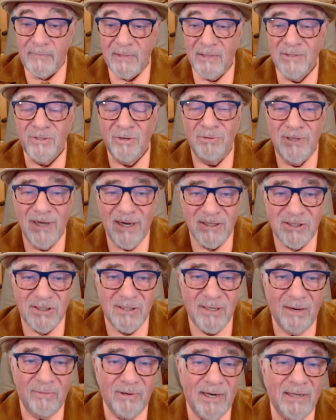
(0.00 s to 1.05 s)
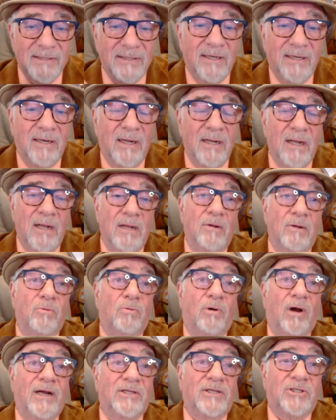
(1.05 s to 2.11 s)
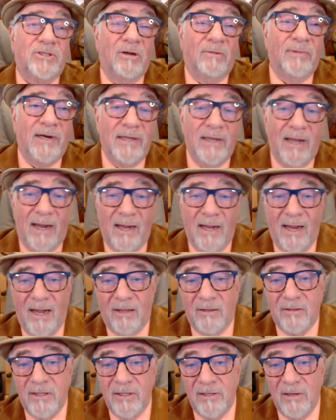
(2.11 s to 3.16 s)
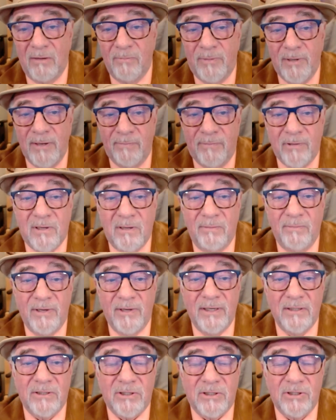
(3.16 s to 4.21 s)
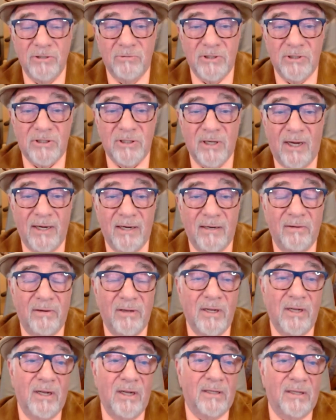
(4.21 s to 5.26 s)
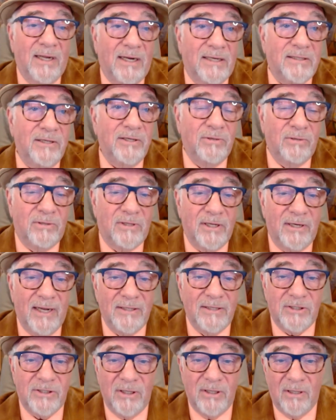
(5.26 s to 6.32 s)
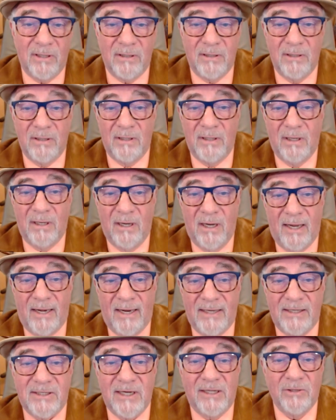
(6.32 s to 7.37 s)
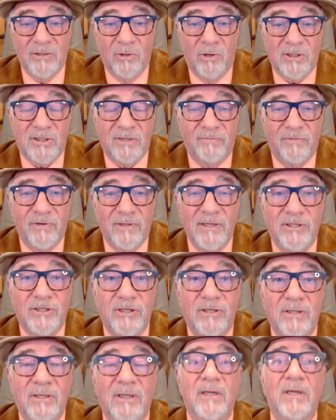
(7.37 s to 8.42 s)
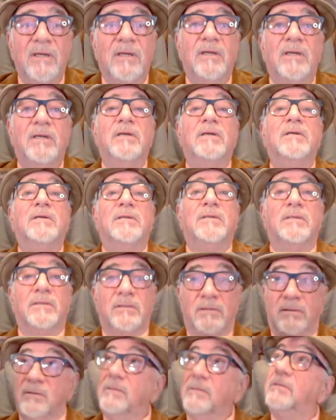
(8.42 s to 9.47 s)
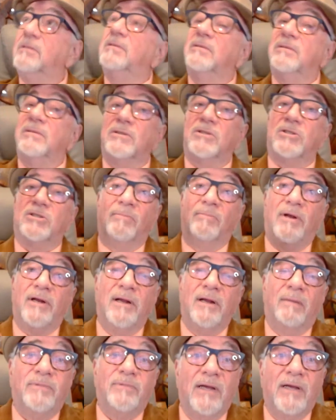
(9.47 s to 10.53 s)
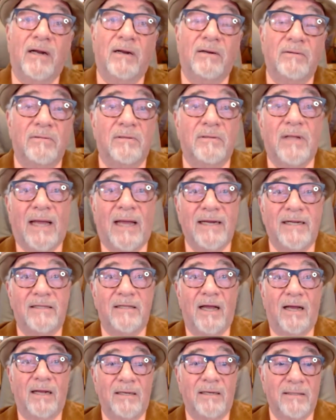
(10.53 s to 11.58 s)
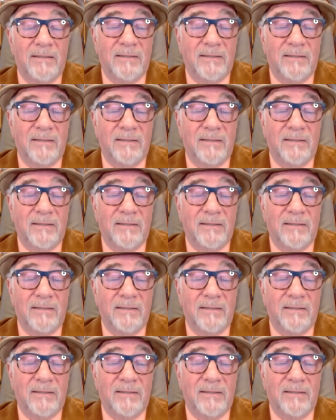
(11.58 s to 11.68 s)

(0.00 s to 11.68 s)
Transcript: So yesterday when I did, why are so many healthy young people committing suicide and electing euthanasia? And I say loss of religion. Somebody up there like that.